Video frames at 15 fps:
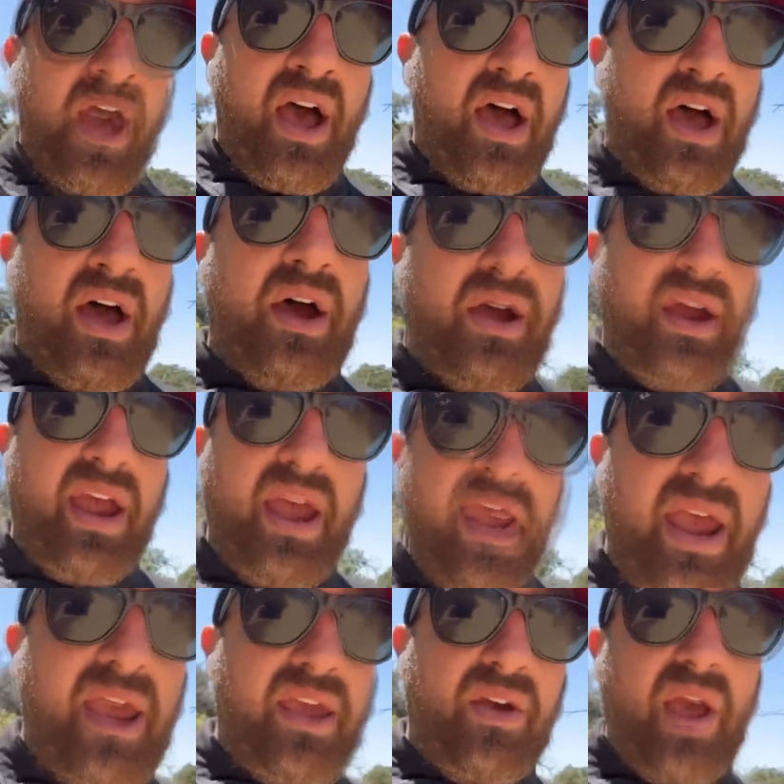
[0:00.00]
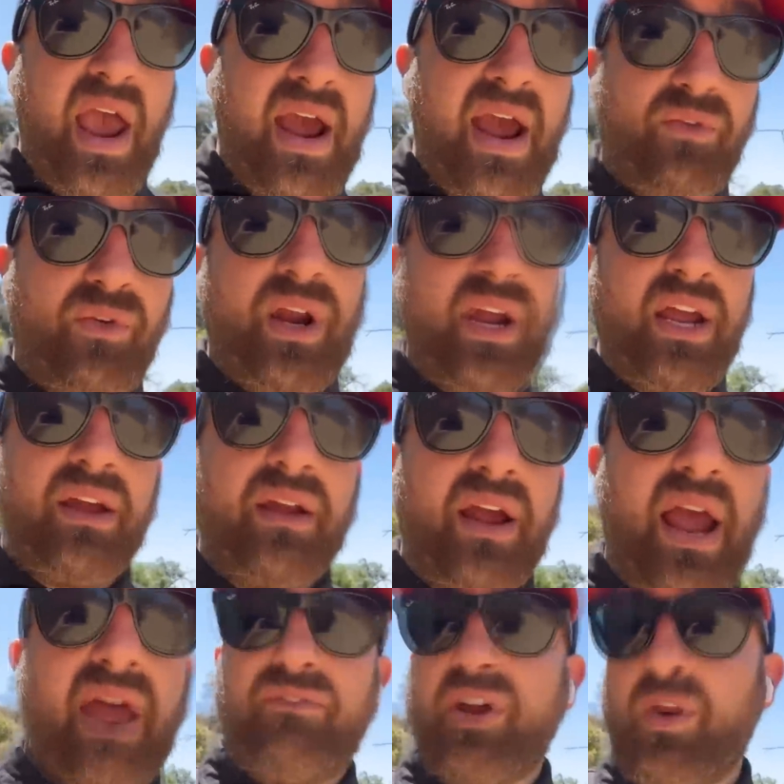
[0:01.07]
every
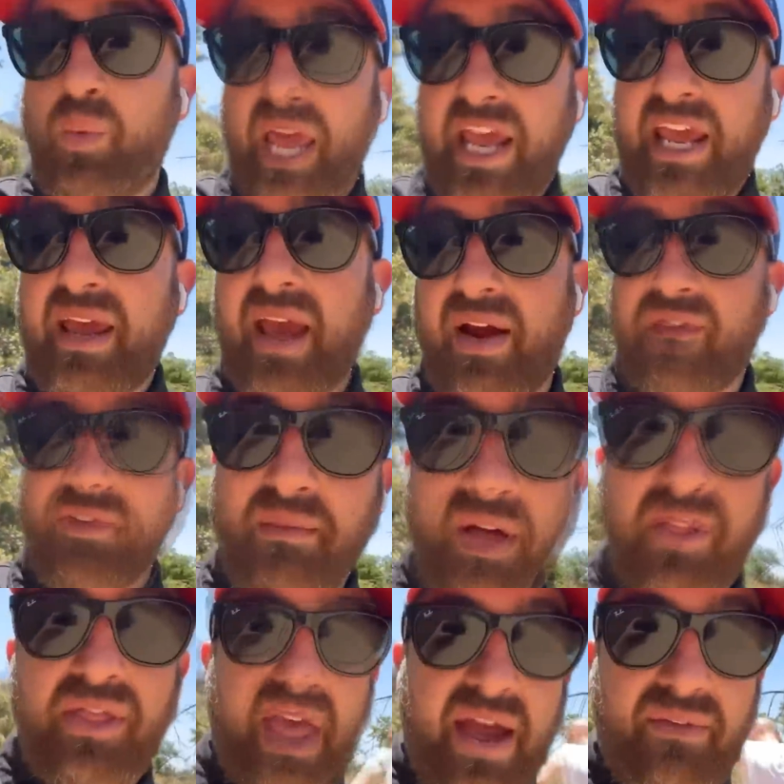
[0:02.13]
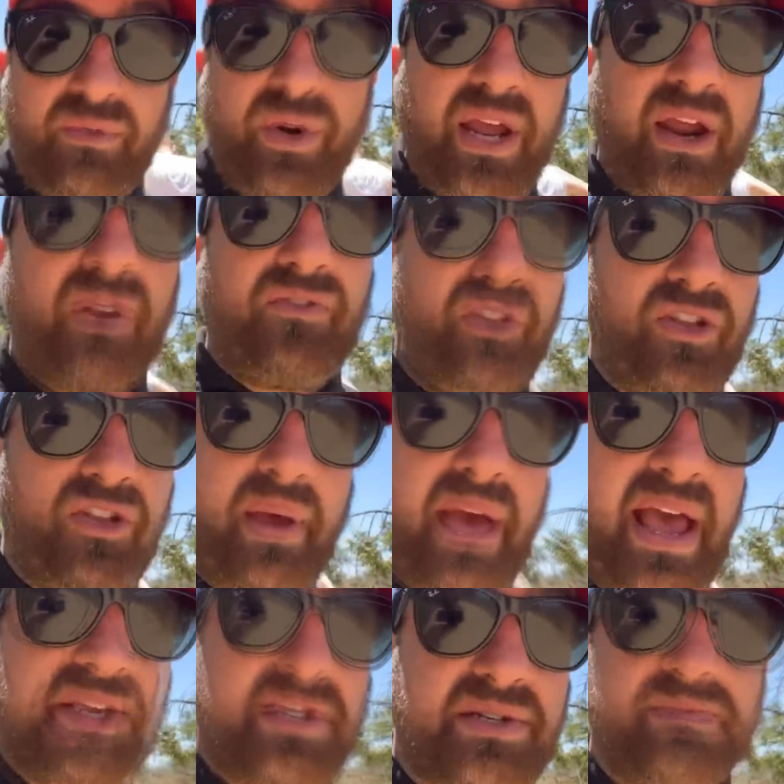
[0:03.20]
week, every month, every year for the
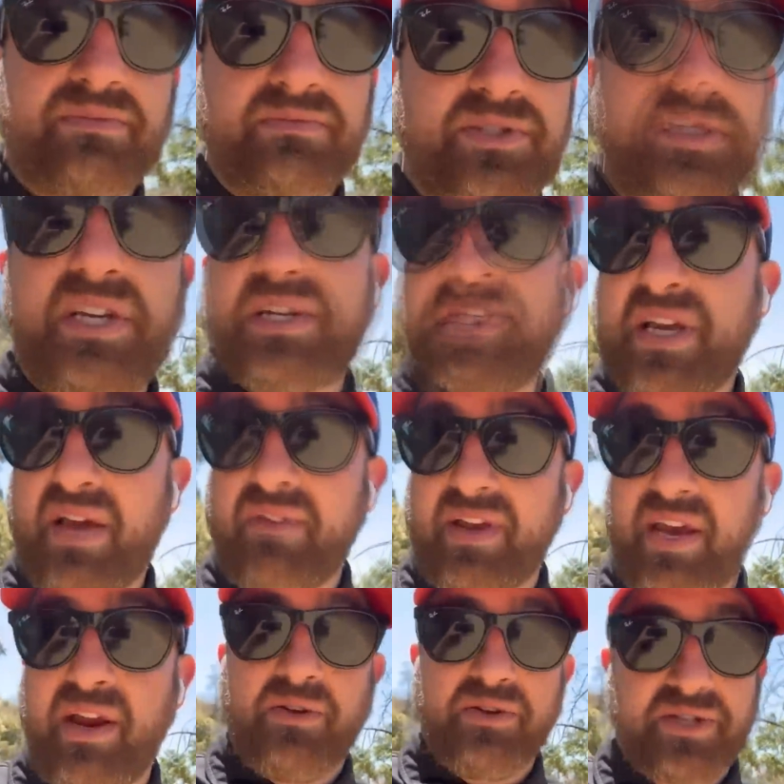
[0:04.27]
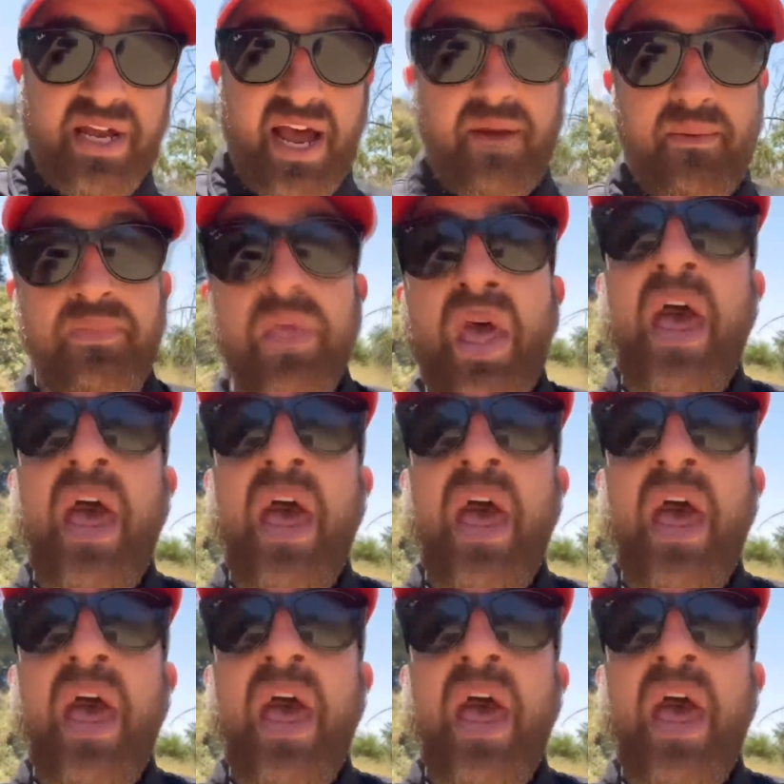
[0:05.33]
past 6-7 years now.